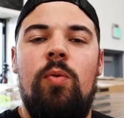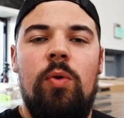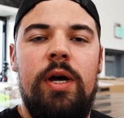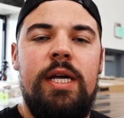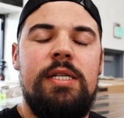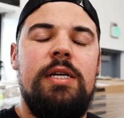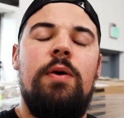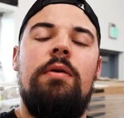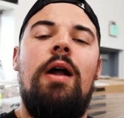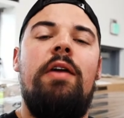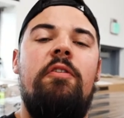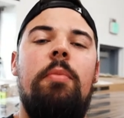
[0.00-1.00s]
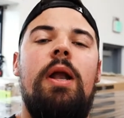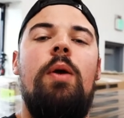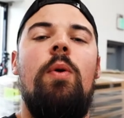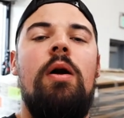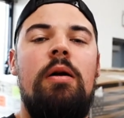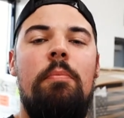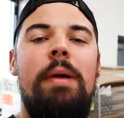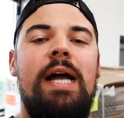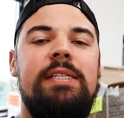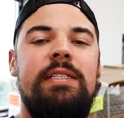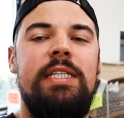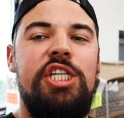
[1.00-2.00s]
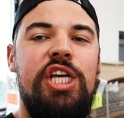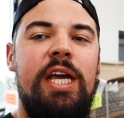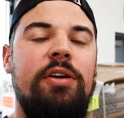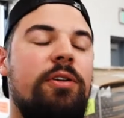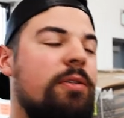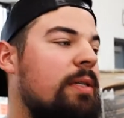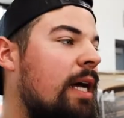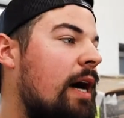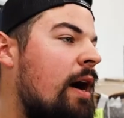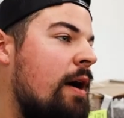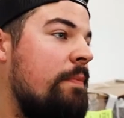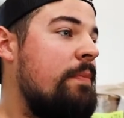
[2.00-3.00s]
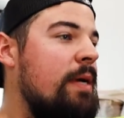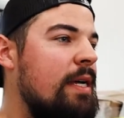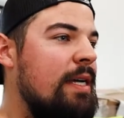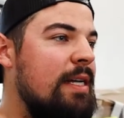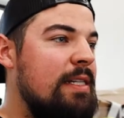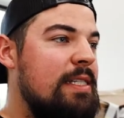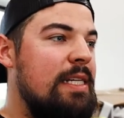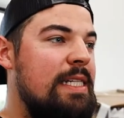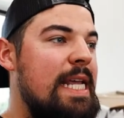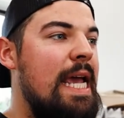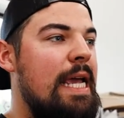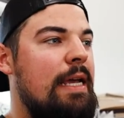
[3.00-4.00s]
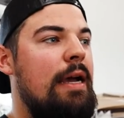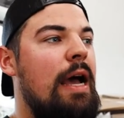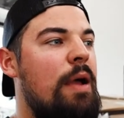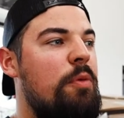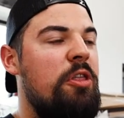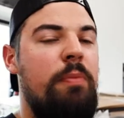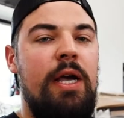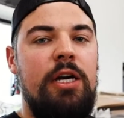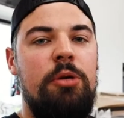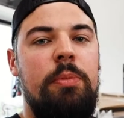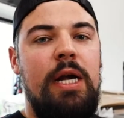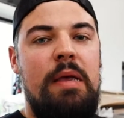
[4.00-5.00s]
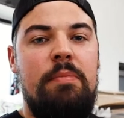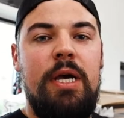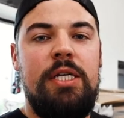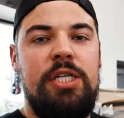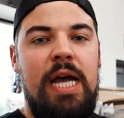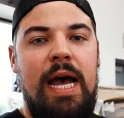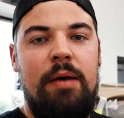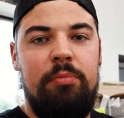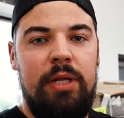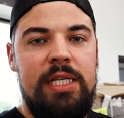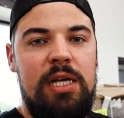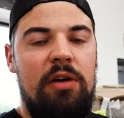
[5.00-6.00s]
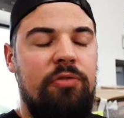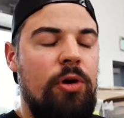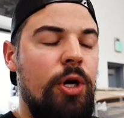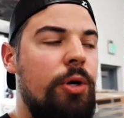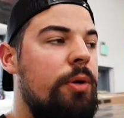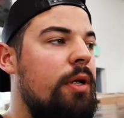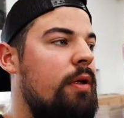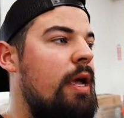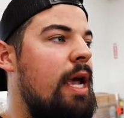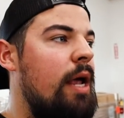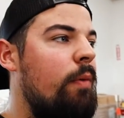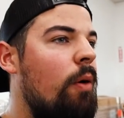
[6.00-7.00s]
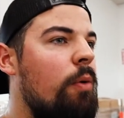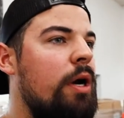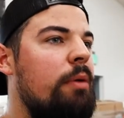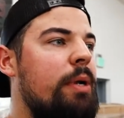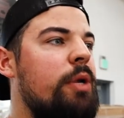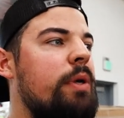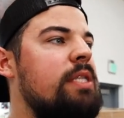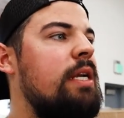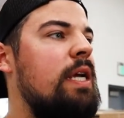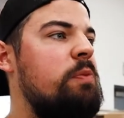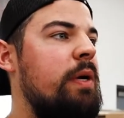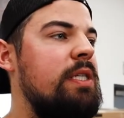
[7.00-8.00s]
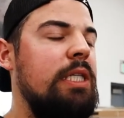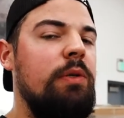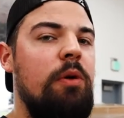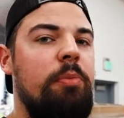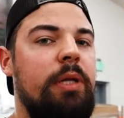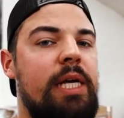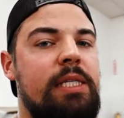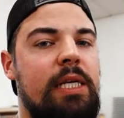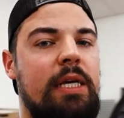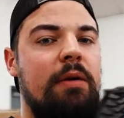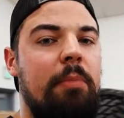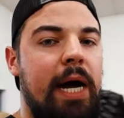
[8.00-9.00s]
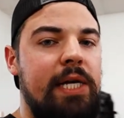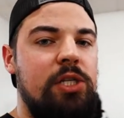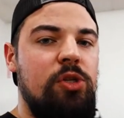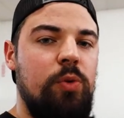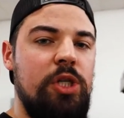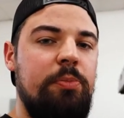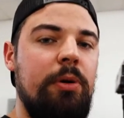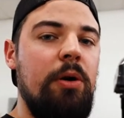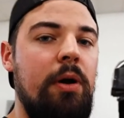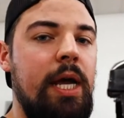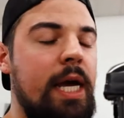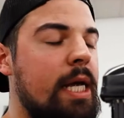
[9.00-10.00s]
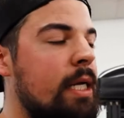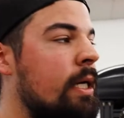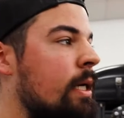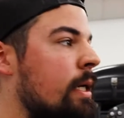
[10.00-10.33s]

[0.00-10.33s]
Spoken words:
What is going on, everybody? Welcome back to the channel. Today I am with my good buddy Mitch at Blaze Off Road, and what we're going to be doing today is basically replacing my Switch Pro kit